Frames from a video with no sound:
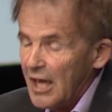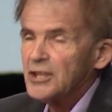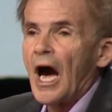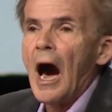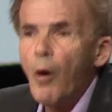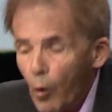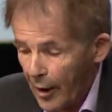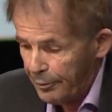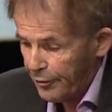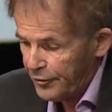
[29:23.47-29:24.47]
is
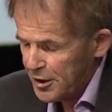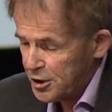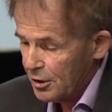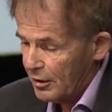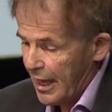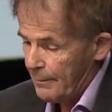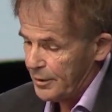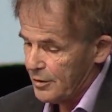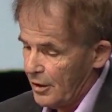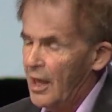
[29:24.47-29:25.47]
our professional
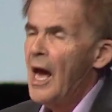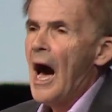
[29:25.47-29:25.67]
capital,